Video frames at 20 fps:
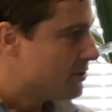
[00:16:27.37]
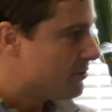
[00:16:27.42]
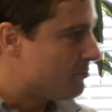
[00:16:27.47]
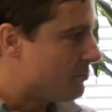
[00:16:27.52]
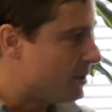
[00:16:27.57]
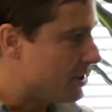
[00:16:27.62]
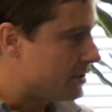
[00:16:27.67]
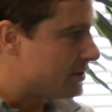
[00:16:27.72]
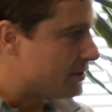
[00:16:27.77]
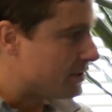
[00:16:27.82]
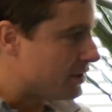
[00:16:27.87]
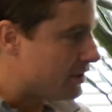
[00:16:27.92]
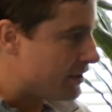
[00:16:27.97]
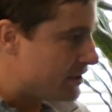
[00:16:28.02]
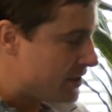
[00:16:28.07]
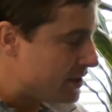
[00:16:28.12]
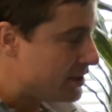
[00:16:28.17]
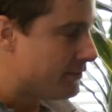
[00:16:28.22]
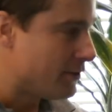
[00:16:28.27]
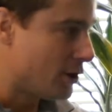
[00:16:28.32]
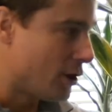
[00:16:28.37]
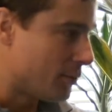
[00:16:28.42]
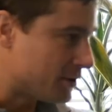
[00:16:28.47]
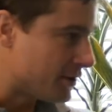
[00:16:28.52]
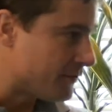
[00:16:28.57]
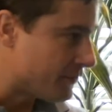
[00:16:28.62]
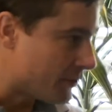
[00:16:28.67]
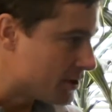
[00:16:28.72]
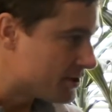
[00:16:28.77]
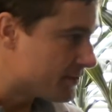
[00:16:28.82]
But he developed the
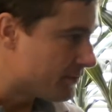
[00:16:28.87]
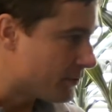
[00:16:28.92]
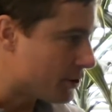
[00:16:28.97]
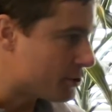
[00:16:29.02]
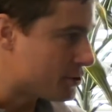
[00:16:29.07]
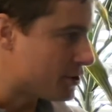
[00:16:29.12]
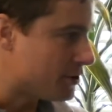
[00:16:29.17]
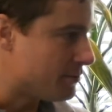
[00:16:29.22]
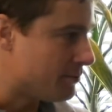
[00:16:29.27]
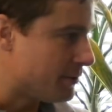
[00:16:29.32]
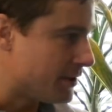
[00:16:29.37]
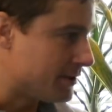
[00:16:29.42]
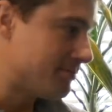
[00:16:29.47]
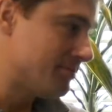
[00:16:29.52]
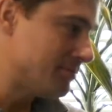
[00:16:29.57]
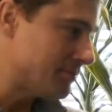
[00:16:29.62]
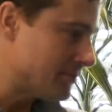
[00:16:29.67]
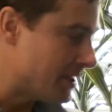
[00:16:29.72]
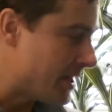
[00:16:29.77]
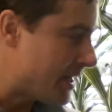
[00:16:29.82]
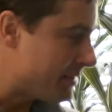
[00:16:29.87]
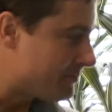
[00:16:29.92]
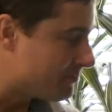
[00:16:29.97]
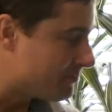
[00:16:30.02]
first version, but I